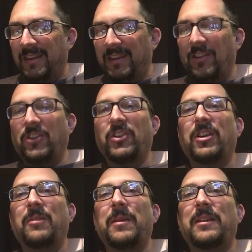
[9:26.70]
You're
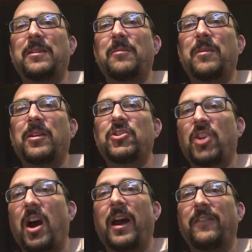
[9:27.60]
gonna make them
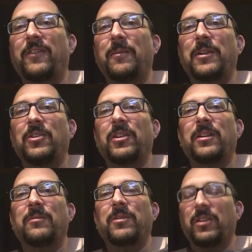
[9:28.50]
shy from it. You're
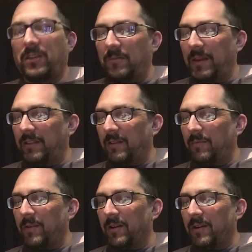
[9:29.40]
gonna make
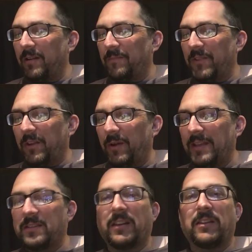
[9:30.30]
them
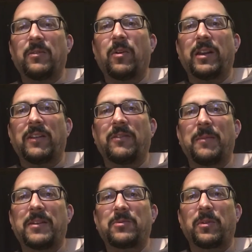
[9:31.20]
hesitant to want to even
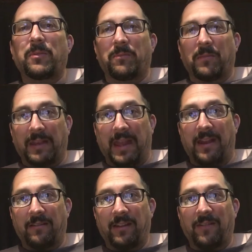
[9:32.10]
mess with them
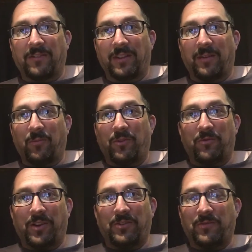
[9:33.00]
again after that one
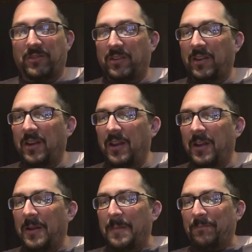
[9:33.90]
range visit.
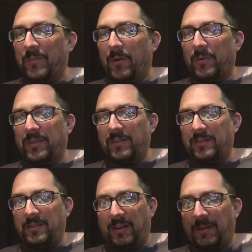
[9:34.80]
But with
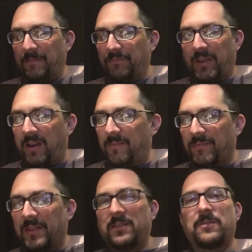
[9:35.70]
this thing,
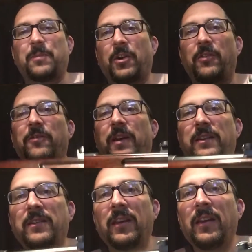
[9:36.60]
this is
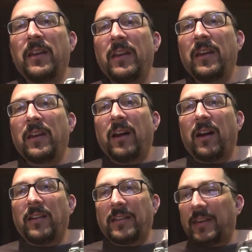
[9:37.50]
perfect
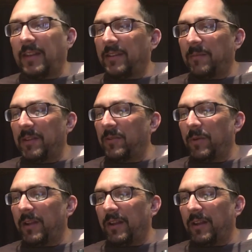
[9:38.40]
to get them into it.